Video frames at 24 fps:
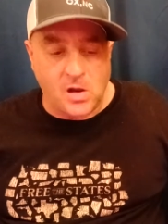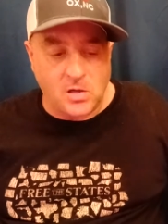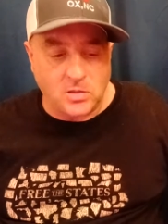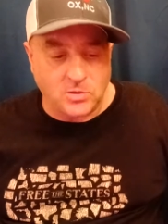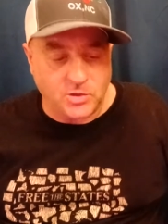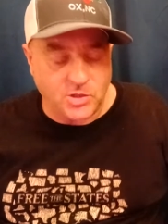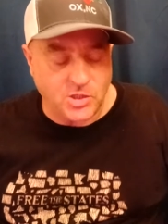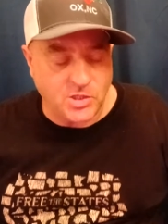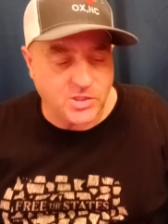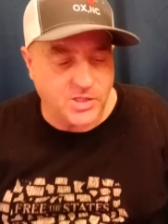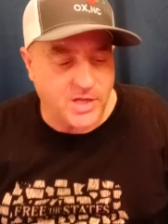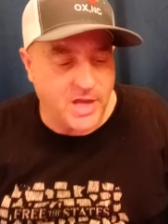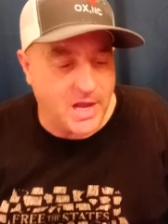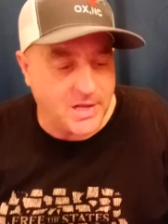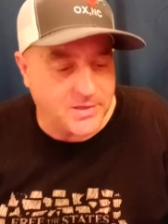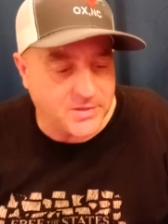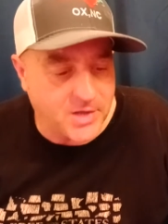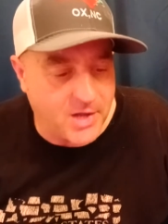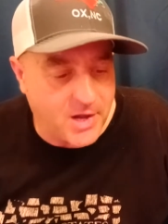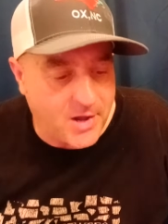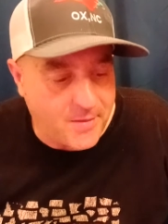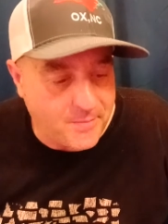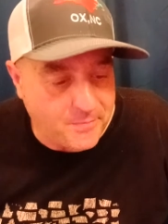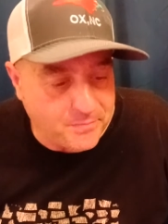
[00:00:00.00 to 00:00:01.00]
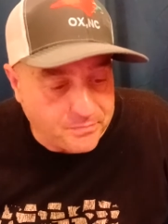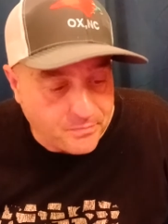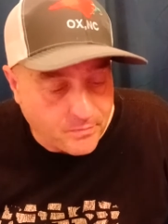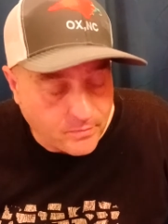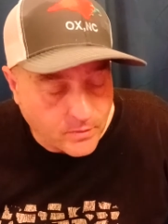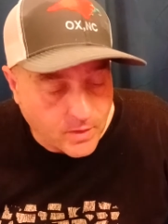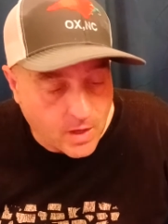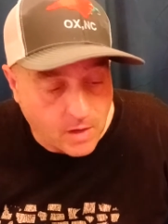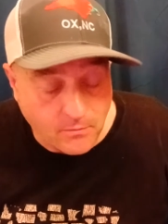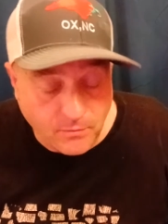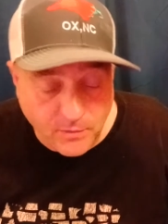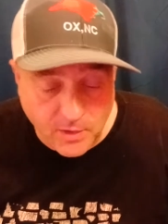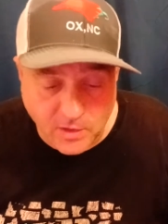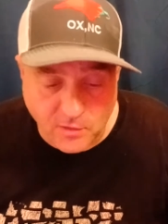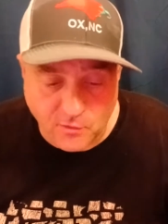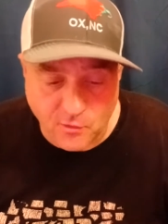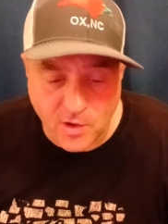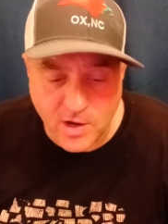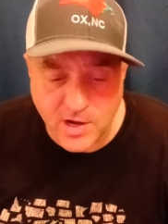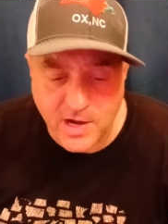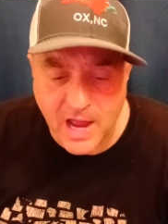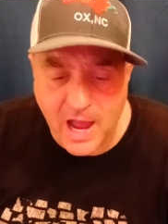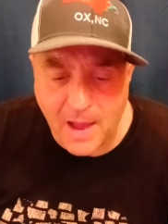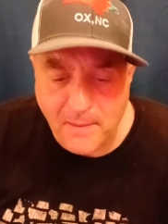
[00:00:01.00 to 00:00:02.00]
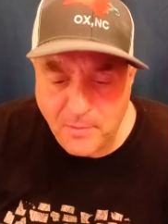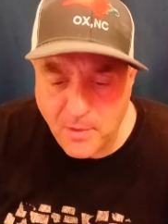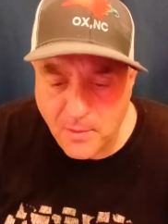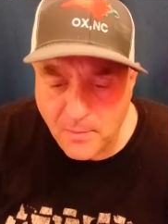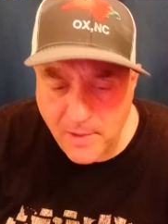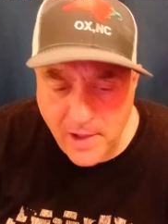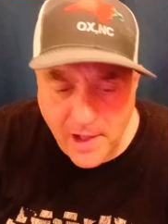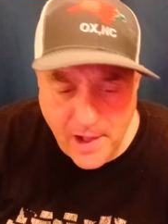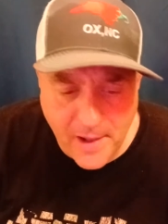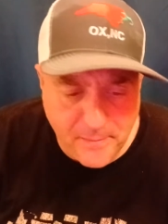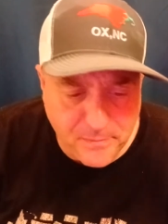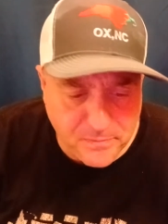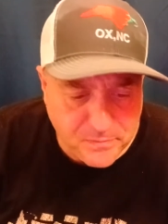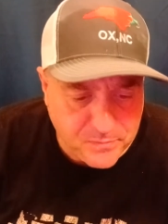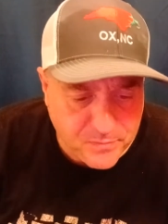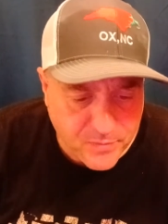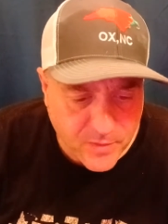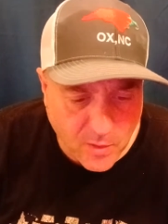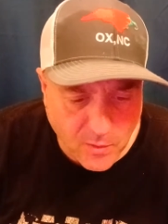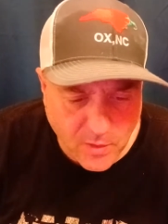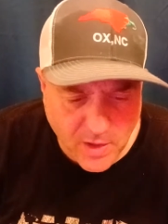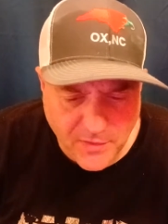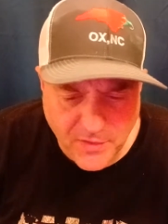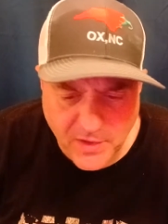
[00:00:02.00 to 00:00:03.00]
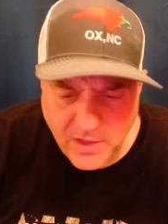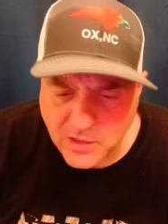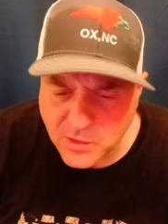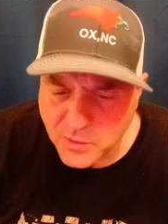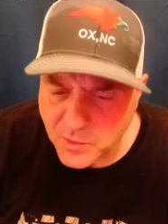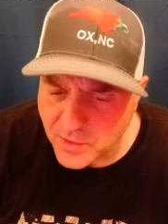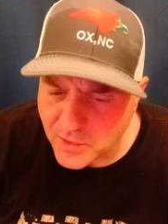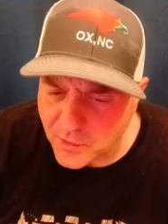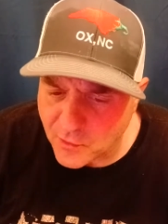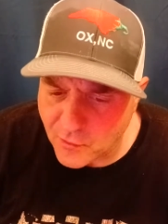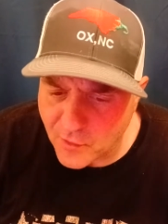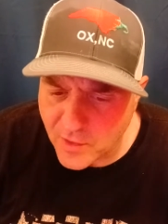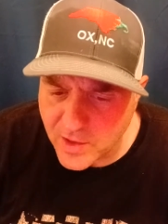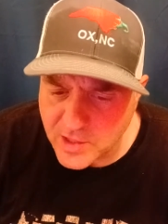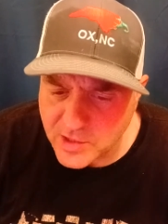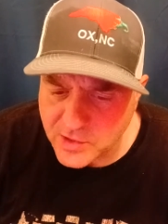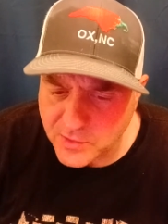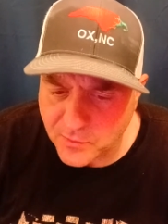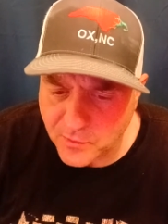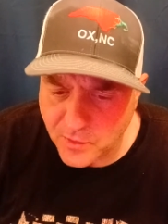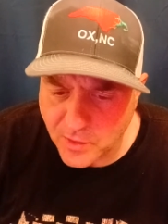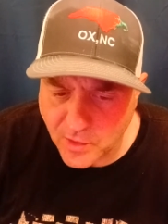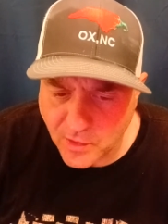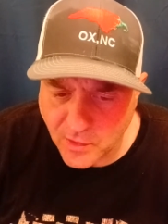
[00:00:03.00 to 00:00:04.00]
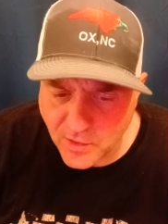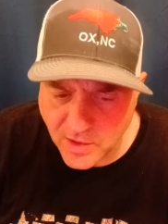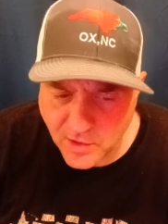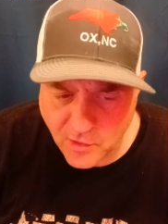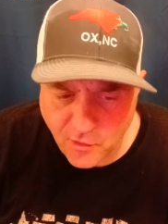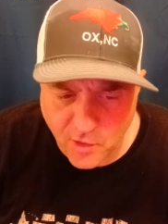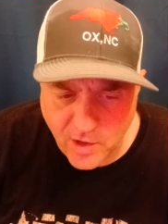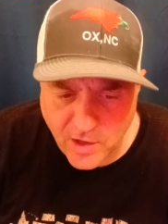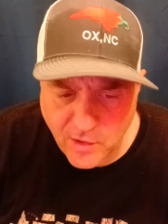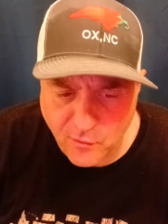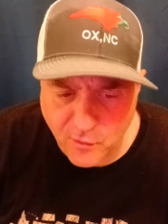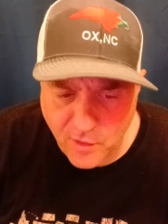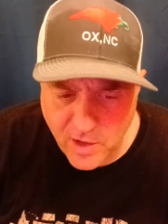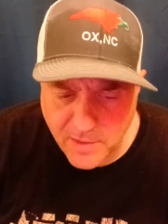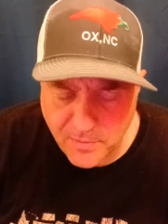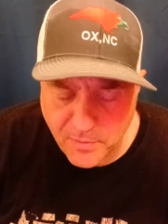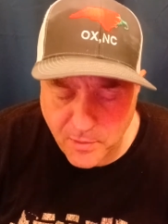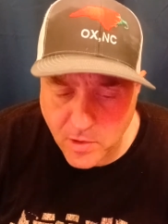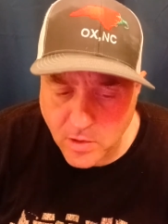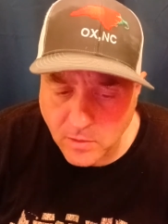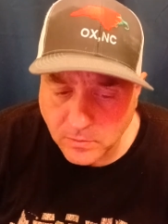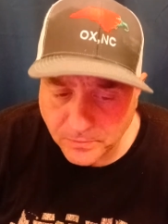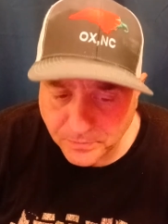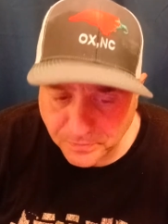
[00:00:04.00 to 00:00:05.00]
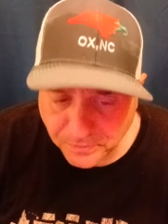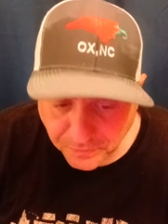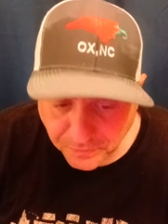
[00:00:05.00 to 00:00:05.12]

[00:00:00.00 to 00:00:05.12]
She's got um, the green apple bun. I think it's with the, Re with the green reaper.